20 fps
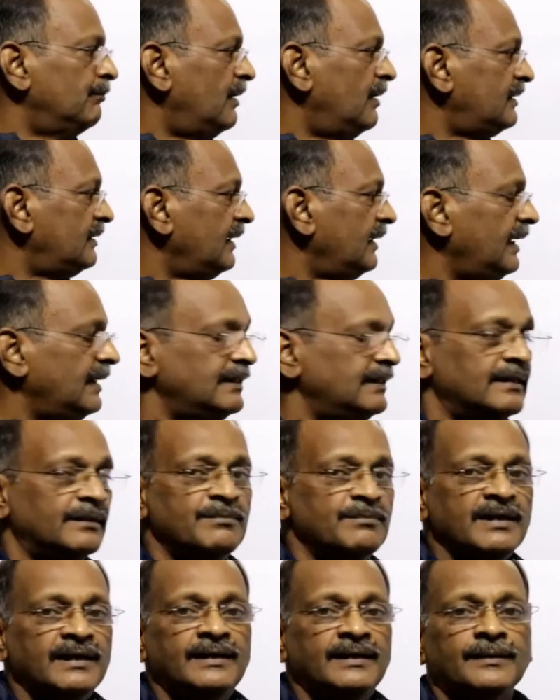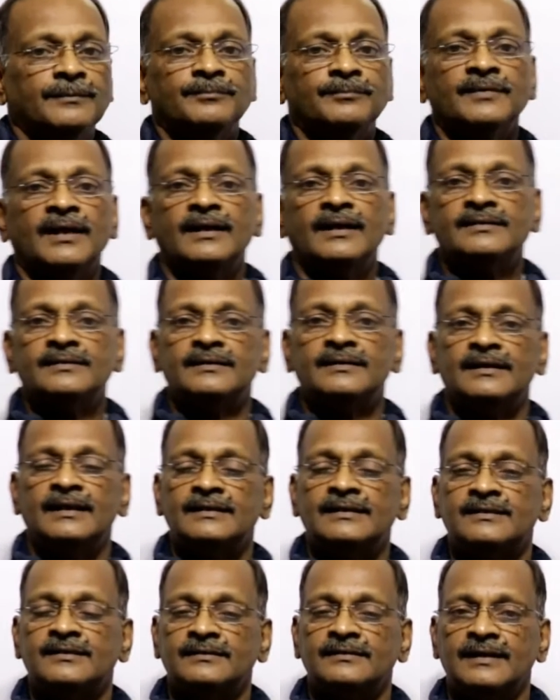But in the medium, as
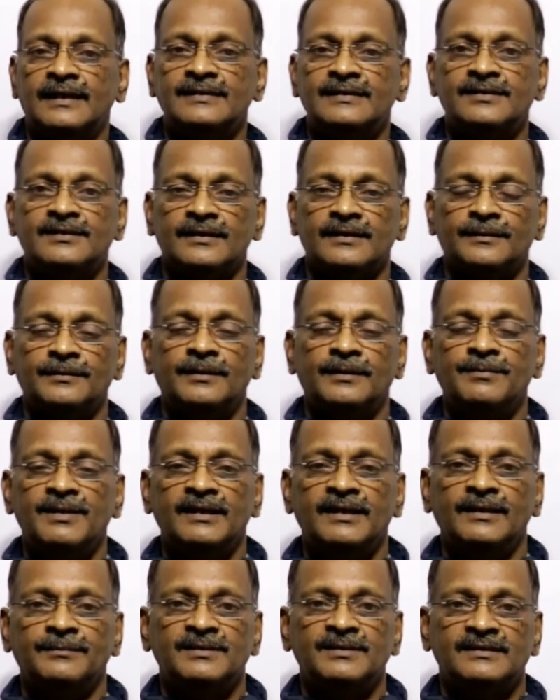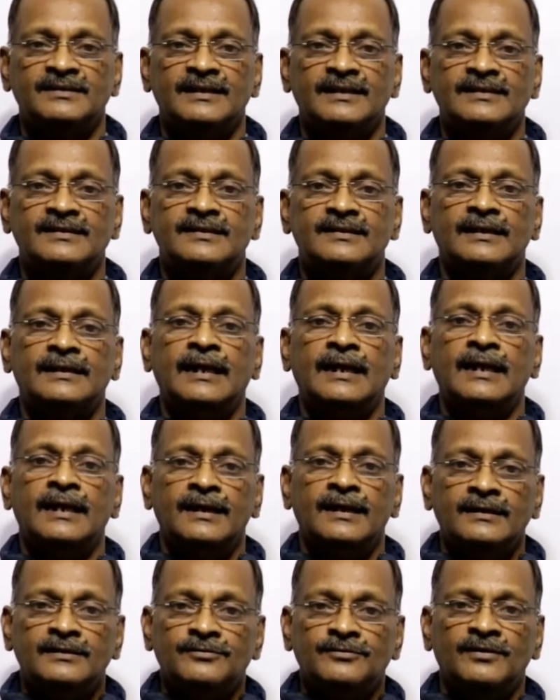it's denser, the medium is denser,
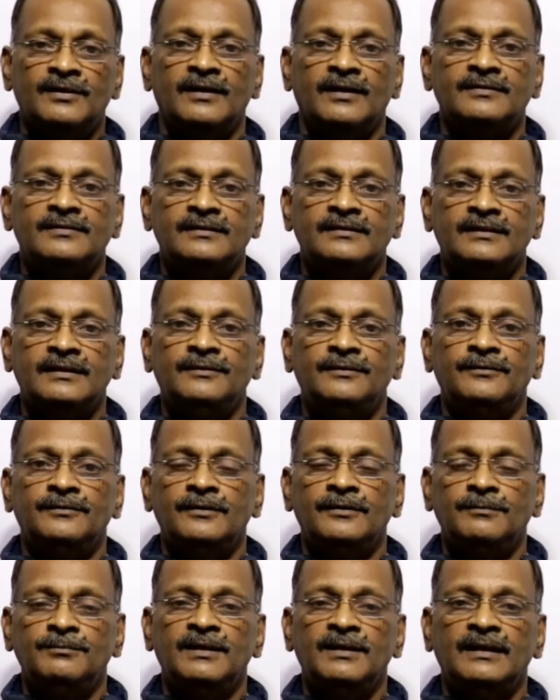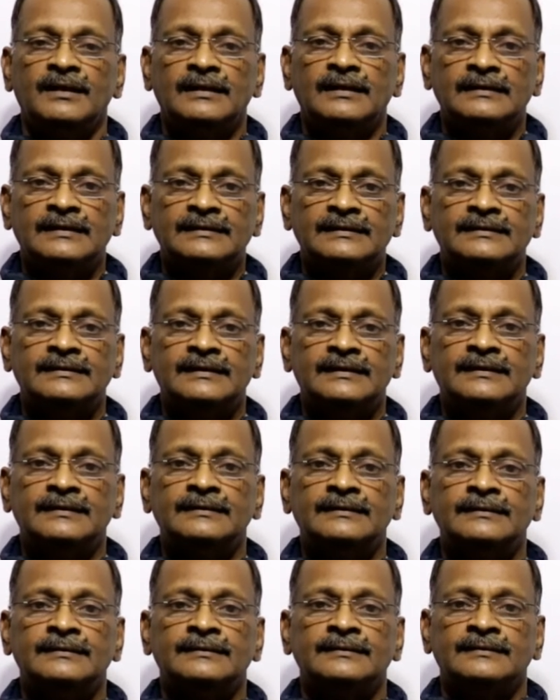its velocity will be less
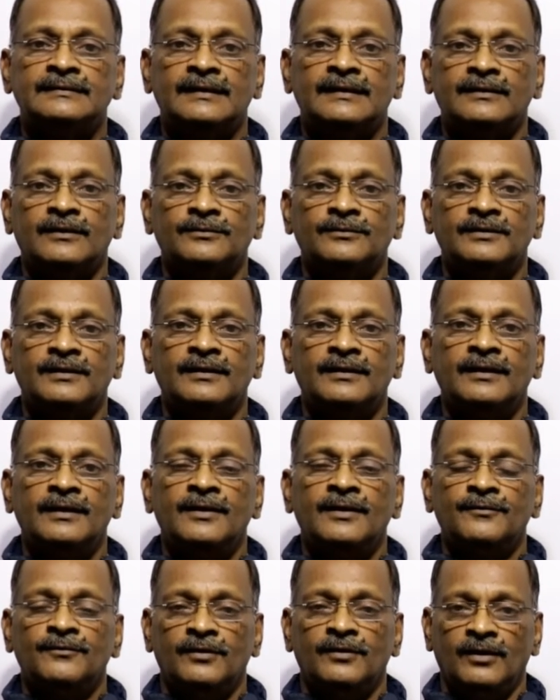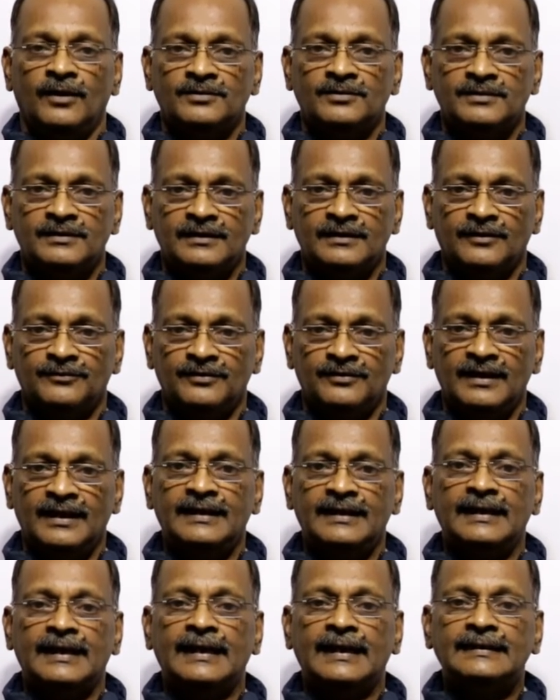than that of the velocity of
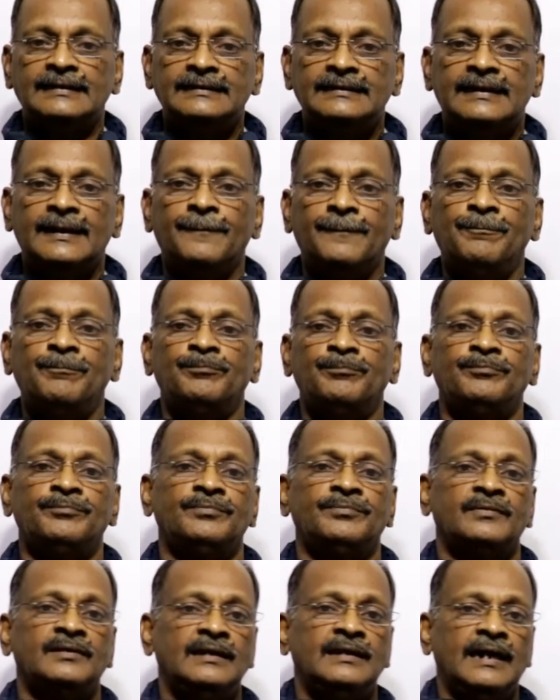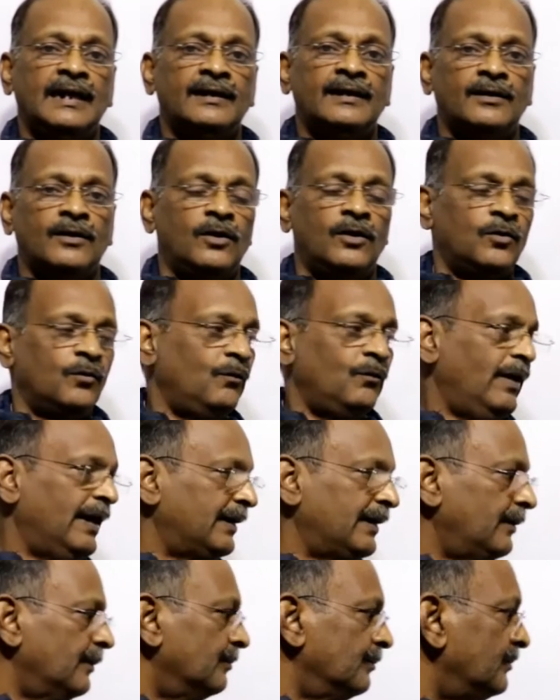light in the air or
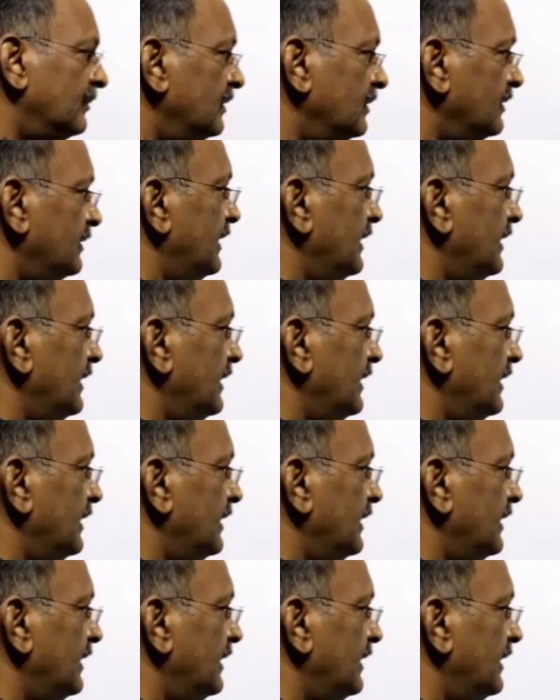vacuum.